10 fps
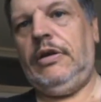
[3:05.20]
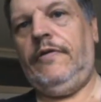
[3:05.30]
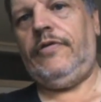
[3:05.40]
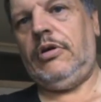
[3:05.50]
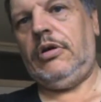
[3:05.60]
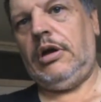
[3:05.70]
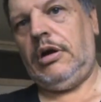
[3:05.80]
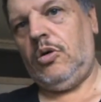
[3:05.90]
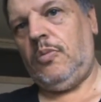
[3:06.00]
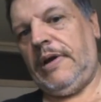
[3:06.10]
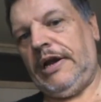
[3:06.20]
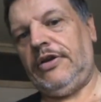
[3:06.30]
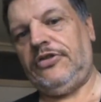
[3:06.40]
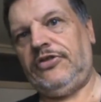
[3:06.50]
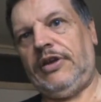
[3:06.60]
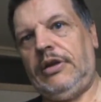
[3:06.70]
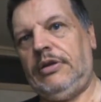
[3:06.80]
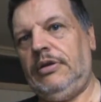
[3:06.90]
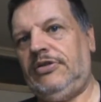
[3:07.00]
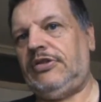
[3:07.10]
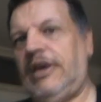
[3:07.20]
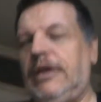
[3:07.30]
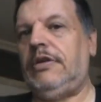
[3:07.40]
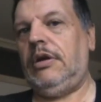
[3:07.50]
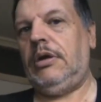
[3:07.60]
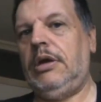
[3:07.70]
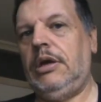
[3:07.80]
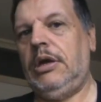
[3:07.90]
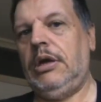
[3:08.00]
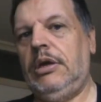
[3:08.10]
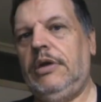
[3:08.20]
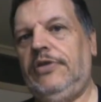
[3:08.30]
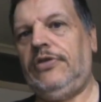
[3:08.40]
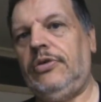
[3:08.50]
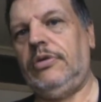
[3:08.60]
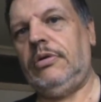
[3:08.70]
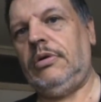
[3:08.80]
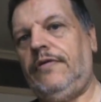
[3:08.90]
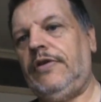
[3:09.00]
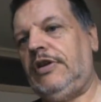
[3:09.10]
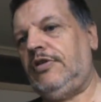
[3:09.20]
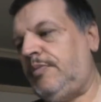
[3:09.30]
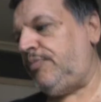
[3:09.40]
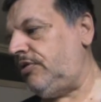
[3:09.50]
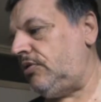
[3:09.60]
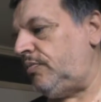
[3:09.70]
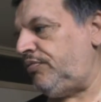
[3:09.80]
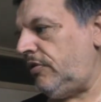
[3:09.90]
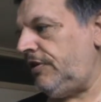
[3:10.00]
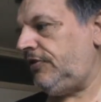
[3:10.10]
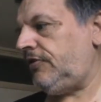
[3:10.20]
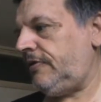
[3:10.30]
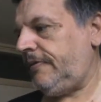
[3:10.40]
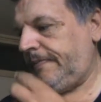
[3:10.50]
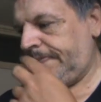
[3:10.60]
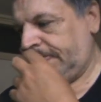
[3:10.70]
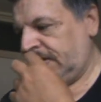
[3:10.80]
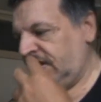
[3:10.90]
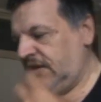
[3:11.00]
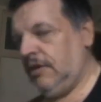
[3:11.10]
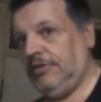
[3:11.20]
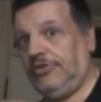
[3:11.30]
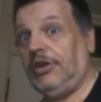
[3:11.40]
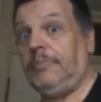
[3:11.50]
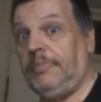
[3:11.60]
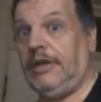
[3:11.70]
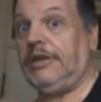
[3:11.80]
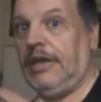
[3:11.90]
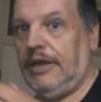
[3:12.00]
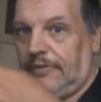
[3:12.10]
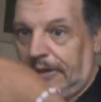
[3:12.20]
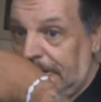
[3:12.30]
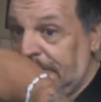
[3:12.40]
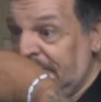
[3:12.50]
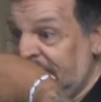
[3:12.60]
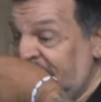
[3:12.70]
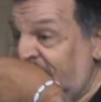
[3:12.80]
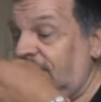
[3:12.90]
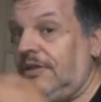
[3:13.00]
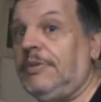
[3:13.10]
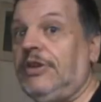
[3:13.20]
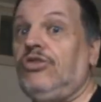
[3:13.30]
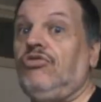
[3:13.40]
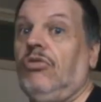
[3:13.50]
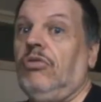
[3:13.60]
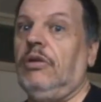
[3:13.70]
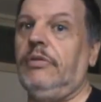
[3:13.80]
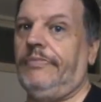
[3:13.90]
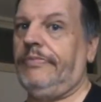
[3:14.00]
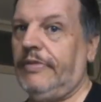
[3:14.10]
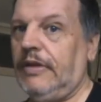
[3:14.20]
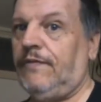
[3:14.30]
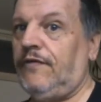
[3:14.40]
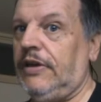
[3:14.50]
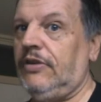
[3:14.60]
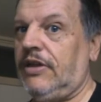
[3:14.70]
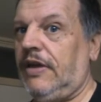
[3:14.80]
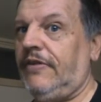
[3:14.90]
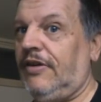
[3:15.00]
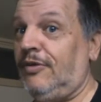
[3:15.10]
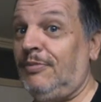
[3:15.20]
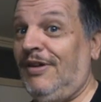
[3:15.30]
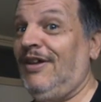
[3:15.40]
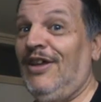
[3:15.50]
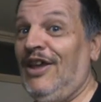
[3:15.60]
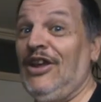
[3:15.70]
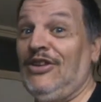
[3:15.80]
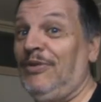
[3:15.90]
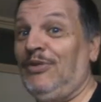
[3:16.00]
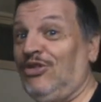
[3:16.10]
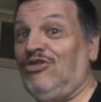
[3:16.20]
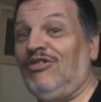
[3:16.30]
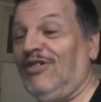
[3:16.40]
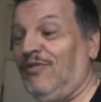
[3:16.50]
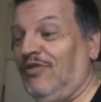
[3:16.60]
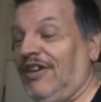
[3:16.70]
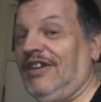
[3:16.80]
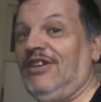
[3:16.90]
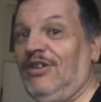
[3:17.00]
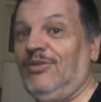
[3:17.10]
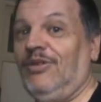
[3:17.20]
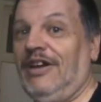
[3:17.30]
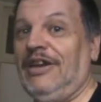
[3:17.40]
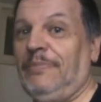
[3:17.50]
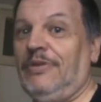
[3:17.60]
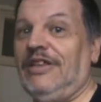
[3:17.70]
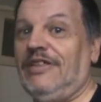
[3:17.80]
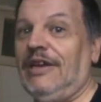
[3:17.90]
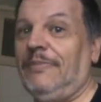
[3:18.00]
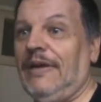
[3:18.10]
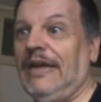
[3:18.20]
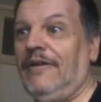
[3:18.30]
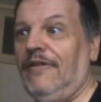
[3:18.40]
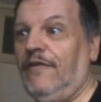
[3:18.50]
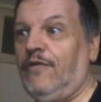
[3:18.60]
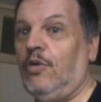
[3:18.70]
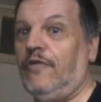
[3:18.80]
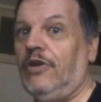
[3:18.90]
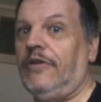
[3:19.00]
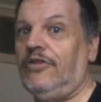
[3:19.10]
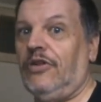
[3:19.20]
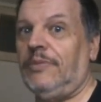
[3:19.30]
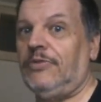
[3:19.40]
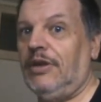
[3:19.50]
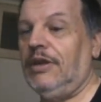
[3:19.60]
for a whole bag of sand. So I think that's a pretty good price. So bloody heavy, so you need to be strong and fit to carry it home. No, not strong and fit, you know. I had to put it down about 4 or 5 times